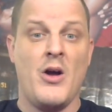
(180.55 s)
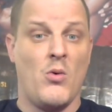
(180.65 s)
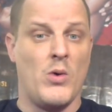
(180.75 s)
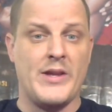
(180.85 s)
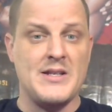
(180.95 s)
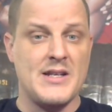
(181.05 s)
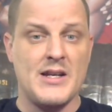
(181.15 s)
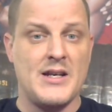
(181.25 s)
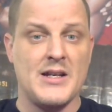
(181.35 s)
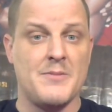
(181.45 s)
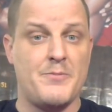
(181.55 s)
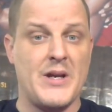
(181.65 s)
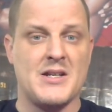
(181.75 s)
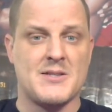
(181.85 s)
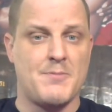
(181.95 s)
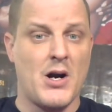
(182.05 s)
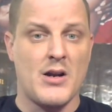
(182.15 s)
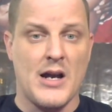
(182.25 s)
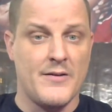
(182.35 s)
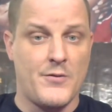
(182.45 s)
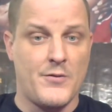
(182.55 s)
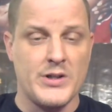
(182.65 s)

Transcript: When they did get a big spark out of